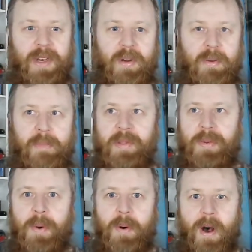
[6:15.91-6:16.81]
You know, we've
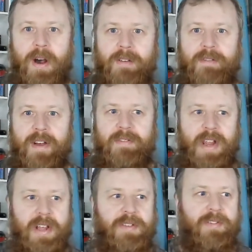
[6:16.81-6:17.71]
been through a lot
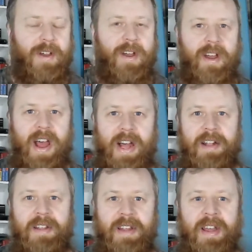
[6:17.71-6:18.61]
of years of hurt,
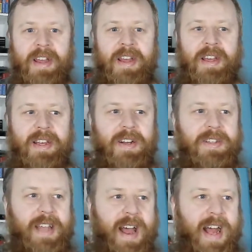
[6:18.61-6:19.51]
and
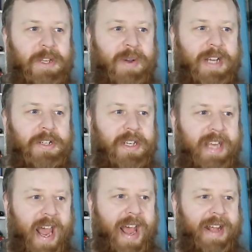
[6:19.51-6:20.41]
you know, to
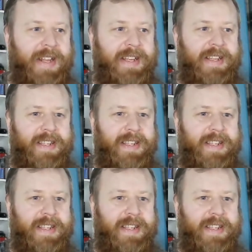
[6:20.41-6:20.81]
actually get